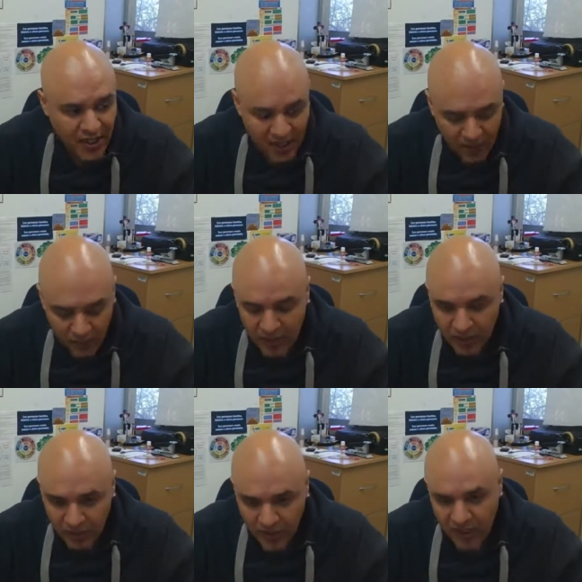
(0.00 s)
and we
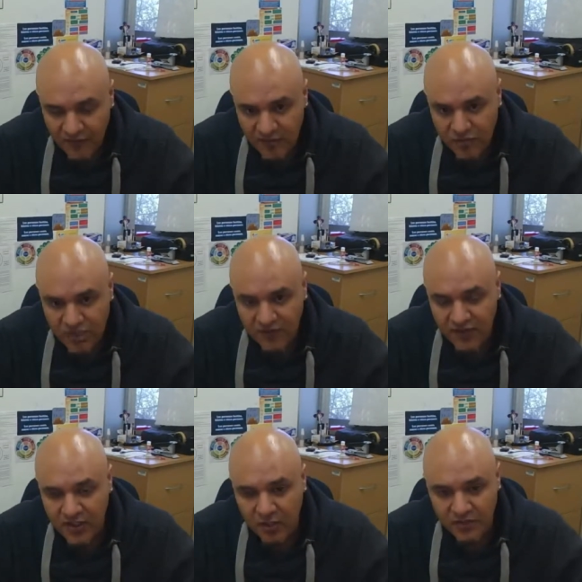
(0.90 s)
do have
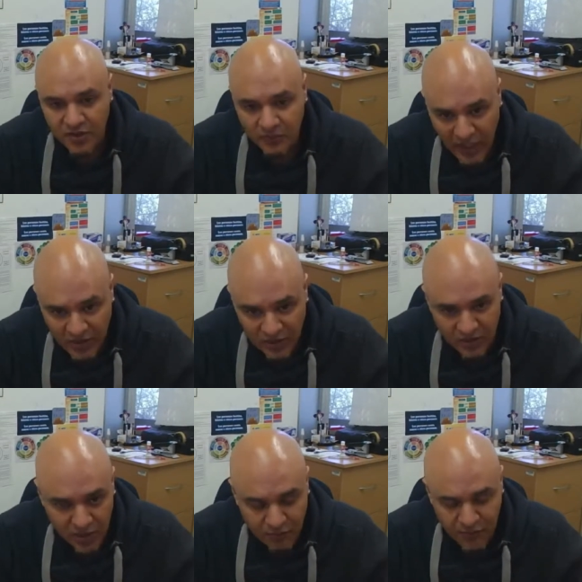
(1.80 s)
specific
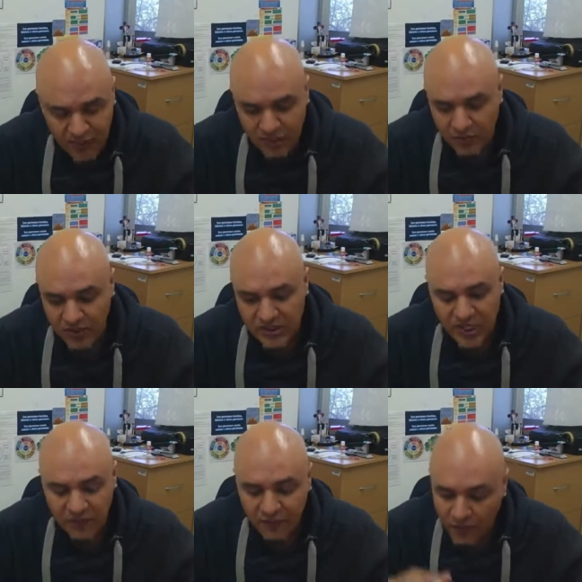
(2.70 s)
observation topics in which
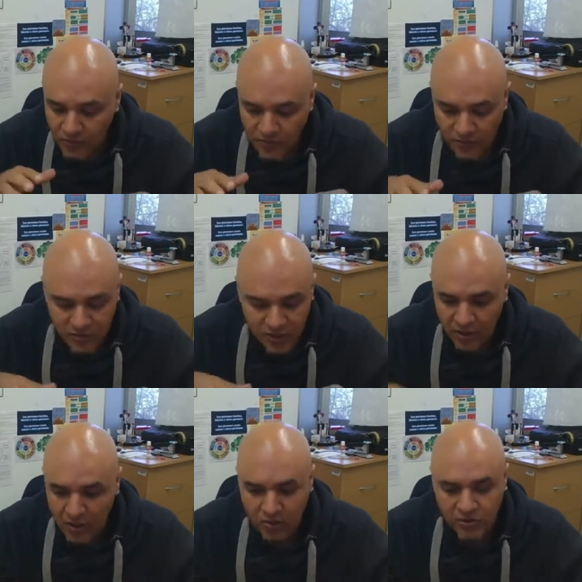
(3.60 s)
they focus they
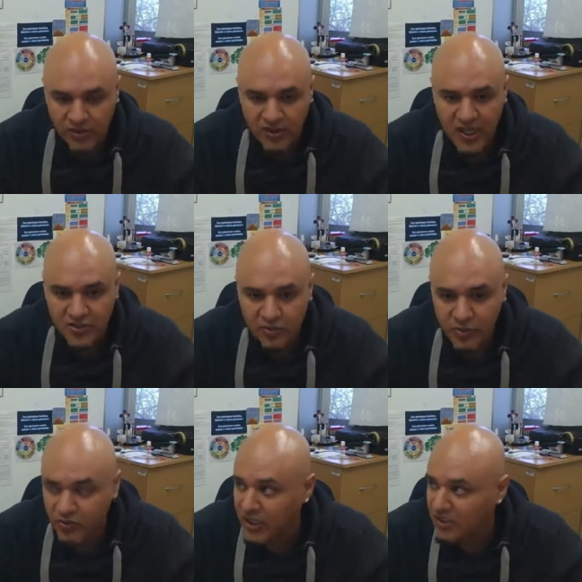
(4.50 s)
go to a classroom
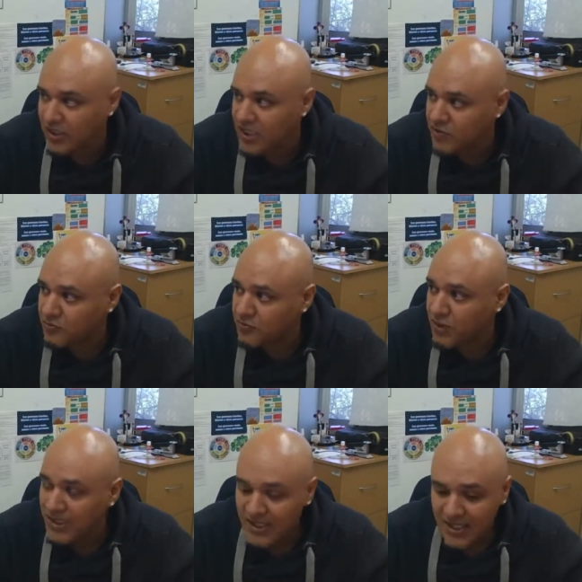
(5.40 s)
a real
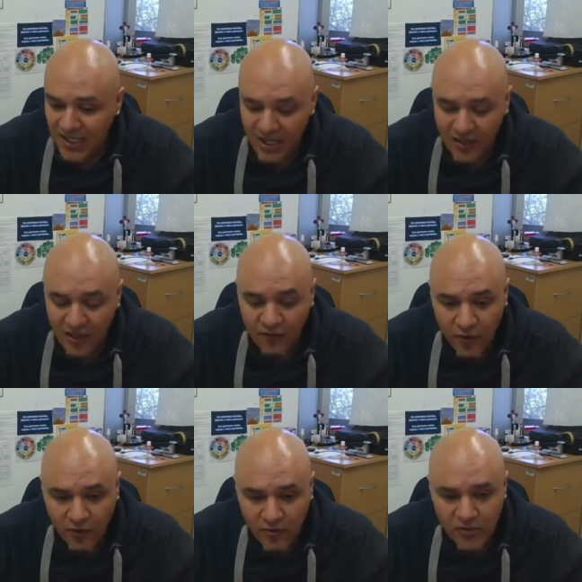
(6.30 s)
classroom and they
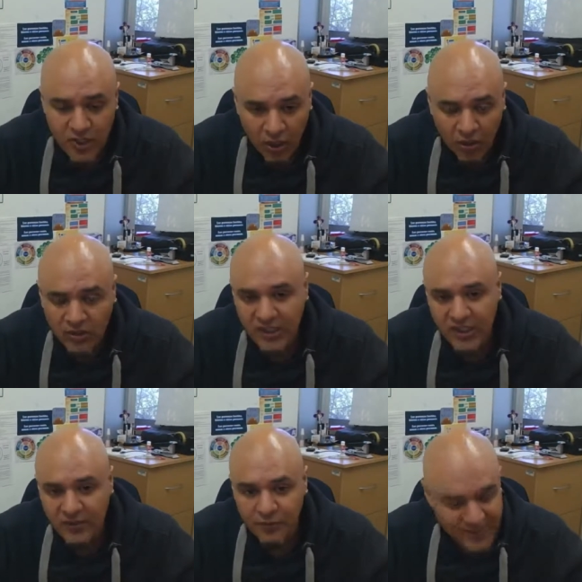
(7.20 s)
focus
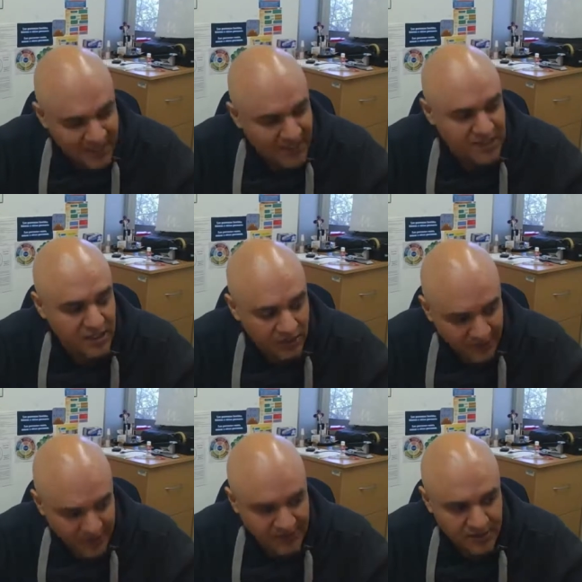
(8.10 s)
only precisely on
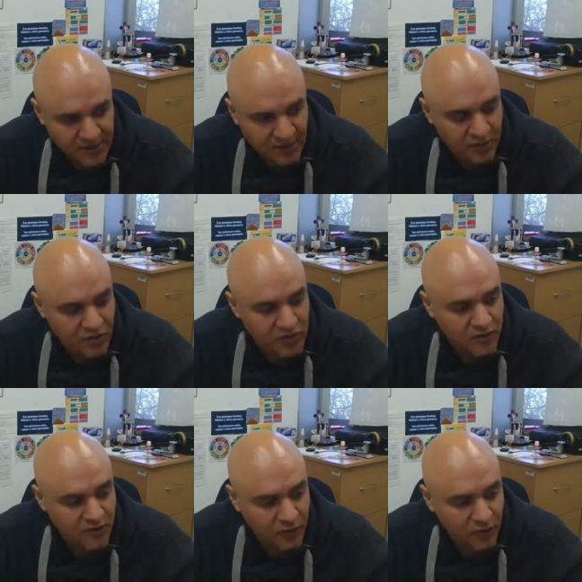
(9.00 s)
this on the use
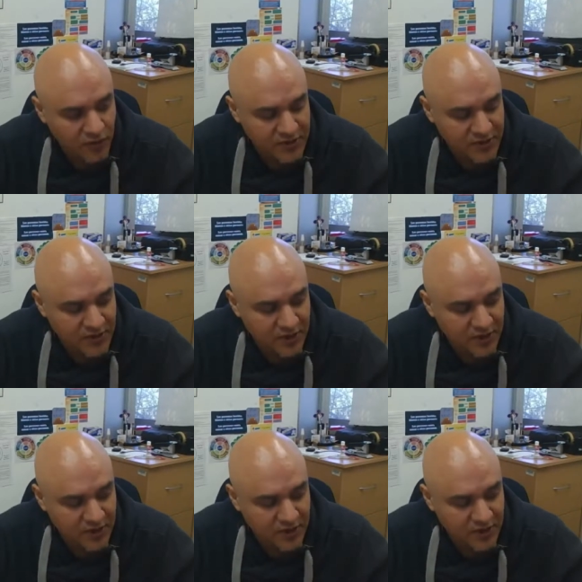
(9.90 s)
of the voice in the